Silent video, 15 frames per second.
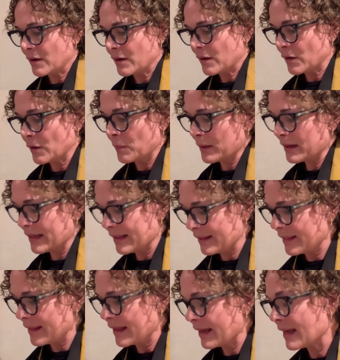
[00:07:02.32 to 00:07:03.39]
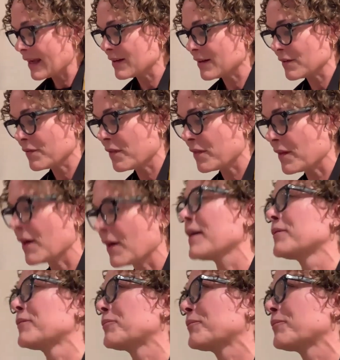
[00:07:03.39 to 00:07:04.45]
Opening the Hand of Thought.
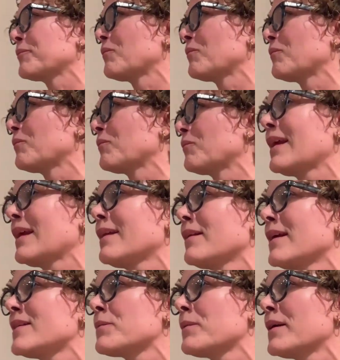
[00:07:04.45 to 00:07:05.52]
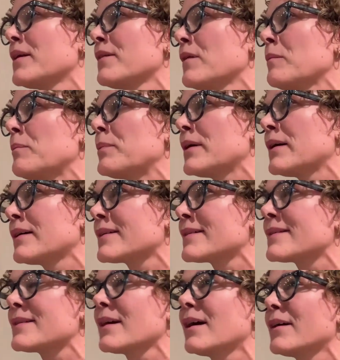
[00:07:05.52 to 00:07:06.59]
And it's one of the
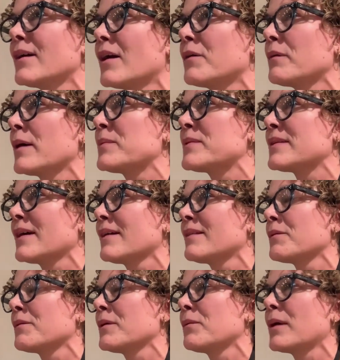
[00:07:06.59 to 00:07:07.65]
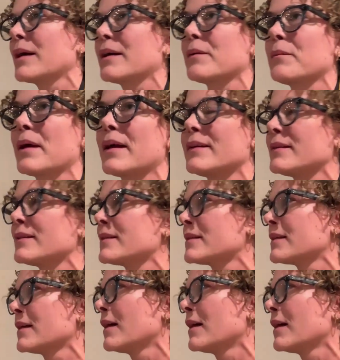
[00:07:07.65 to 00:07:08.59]
books on our website that we recommend.